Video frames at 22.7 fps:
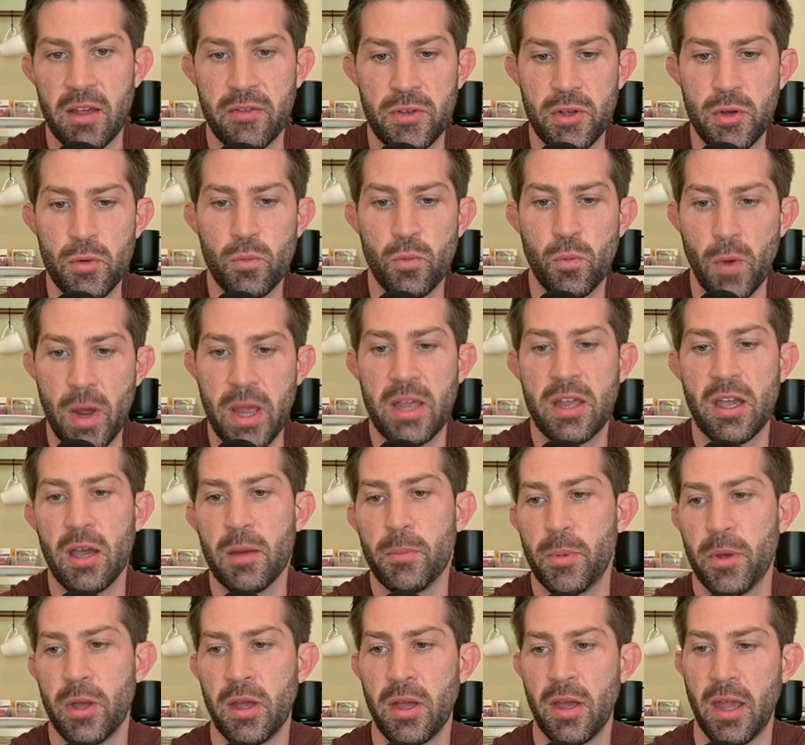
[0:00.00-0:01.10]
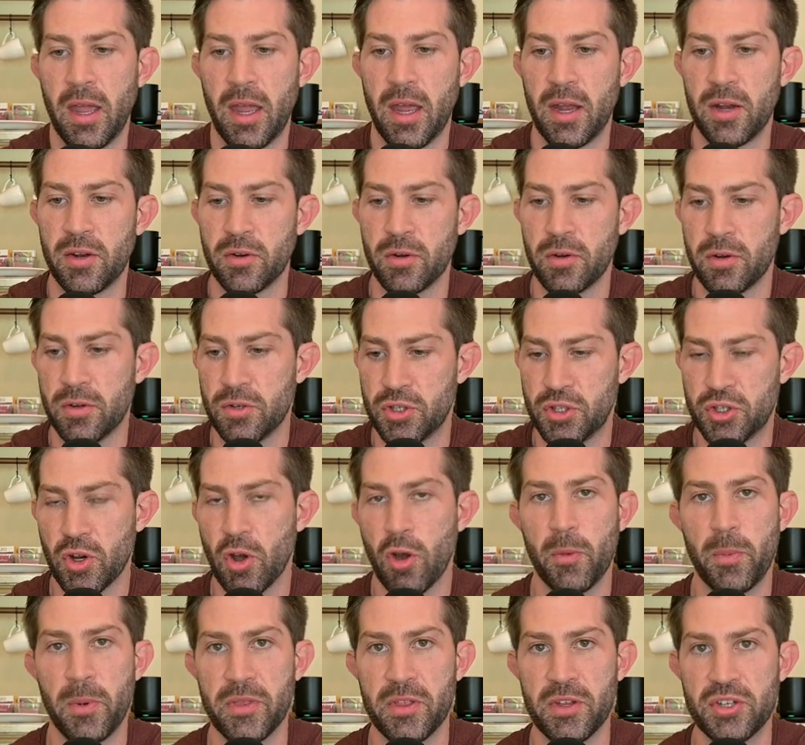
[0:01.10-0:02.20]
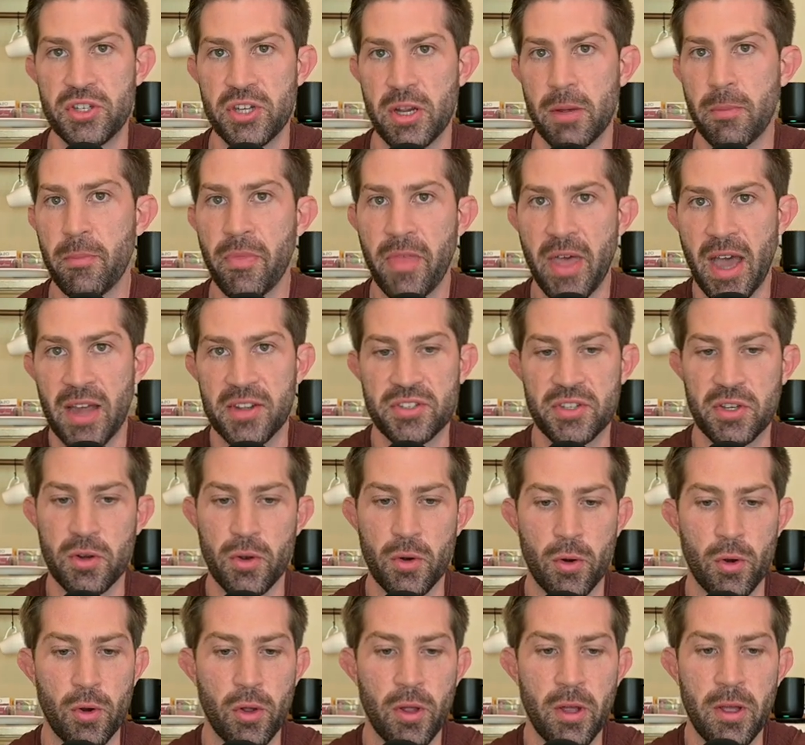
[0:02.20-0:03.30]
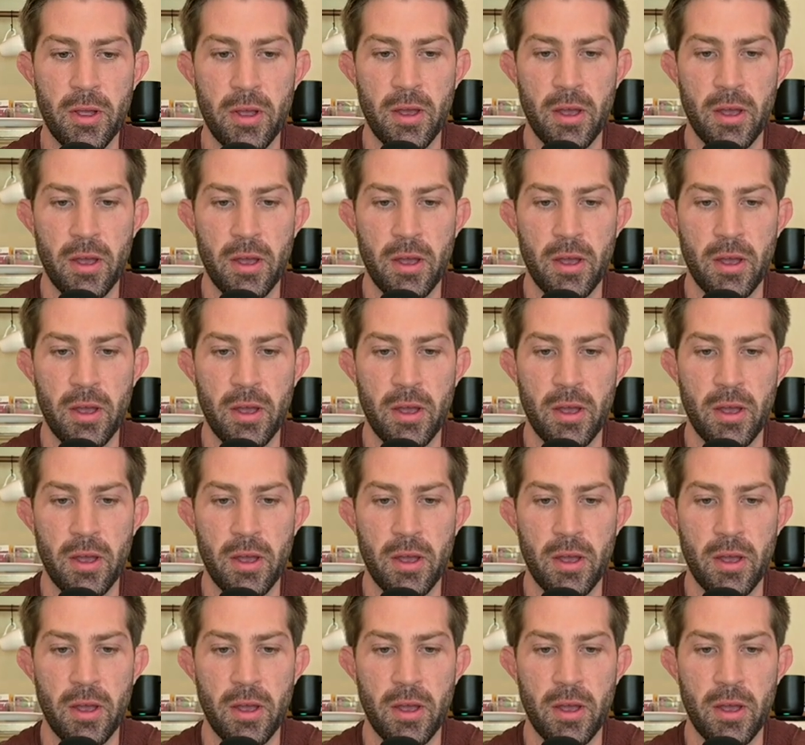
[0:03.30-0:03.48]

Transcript: if you wake up and show up at the gym, that's a goal